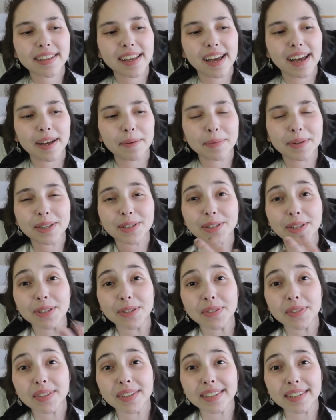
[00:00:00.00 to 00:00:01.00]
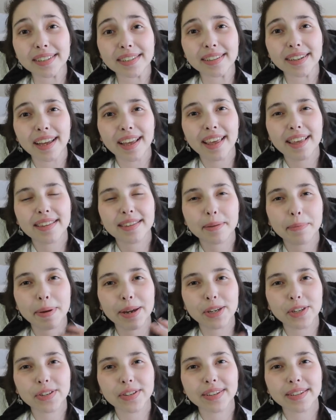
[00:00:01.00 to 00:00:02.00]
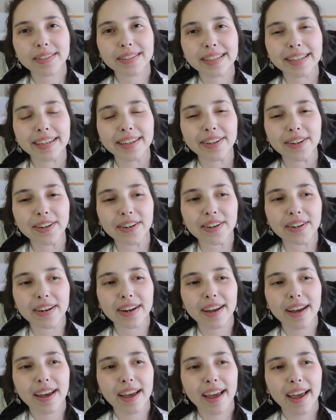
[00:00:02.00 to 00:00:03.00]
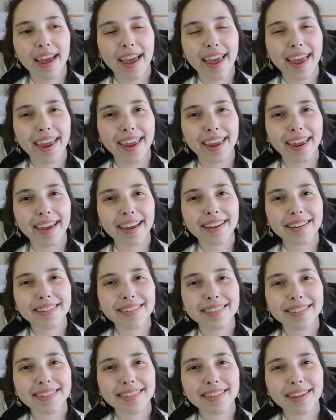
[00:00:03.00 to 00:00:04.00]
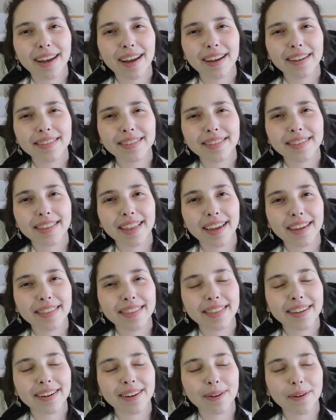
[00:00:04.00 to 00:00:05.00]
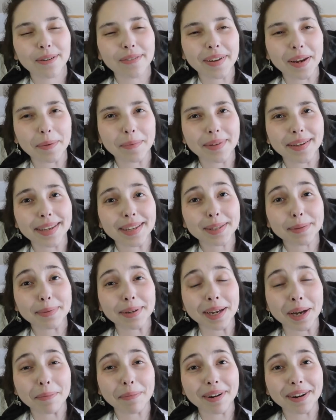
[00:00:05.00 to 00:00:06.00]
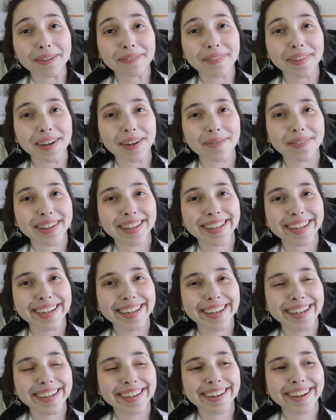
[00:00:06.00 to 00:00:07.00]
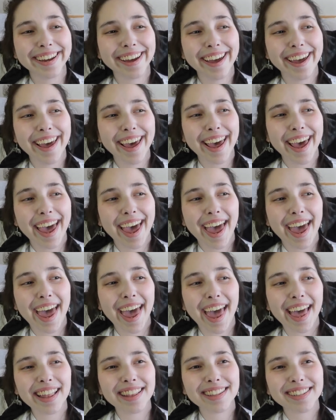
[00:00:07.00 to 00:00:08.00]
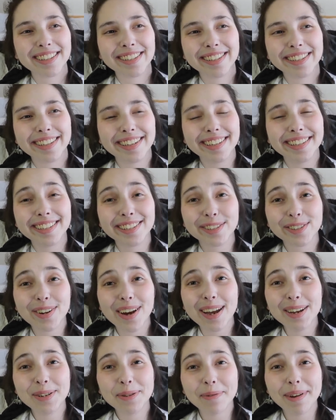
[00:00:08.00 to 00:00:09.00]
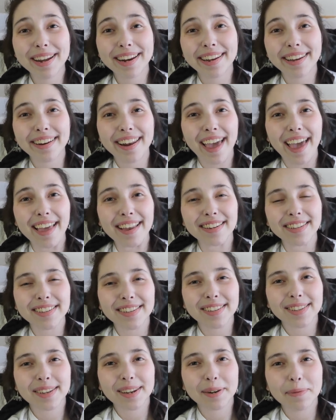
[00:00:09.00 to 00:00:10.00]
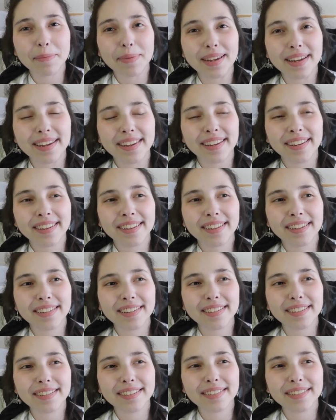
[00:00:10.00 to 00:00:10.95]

Um, her sister is a patient here, and that their whole family has become our family. And she just graduated, and she's gonna be